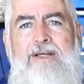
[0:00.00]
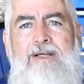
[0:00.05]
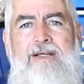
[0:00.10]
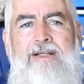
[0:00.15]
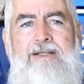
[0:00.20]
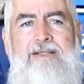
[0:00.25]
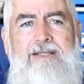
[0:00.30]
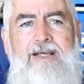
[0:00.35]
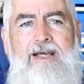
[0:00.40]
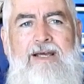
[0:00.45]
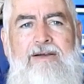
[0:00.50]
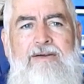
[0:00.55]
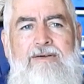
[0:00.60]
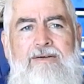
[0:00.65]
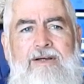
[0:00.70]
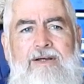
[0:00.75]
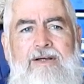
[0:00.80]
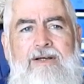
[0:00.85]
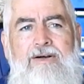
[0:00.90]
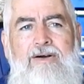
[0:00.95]
and so
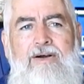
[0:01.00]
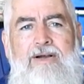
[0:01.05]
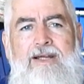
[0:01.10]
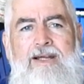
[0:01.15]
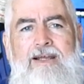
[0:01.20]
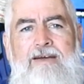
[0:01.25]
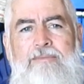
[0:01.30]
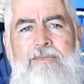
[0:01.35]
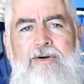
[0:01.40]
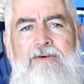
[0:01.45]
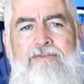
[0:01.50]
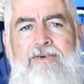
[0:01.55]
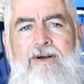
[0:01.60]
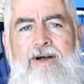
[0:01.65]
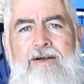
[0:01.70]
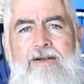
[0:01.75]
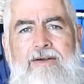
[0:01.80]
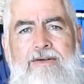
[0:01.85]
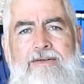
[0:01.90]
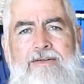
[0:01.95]
I can have my
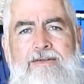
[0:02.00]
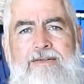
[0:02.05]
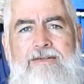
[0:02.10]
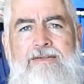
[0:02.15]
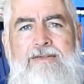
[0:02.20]
phone